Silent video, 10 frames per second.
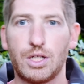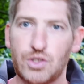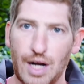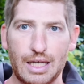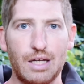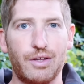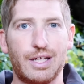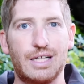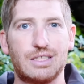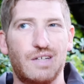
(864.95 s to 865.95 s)
the tracking and all
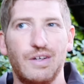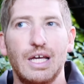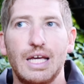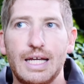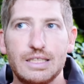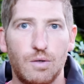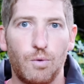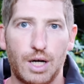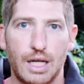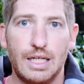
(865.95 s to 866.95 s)
that kind of stuff isn't
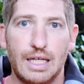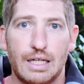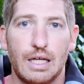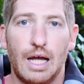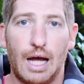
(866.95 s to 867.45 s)
what I need.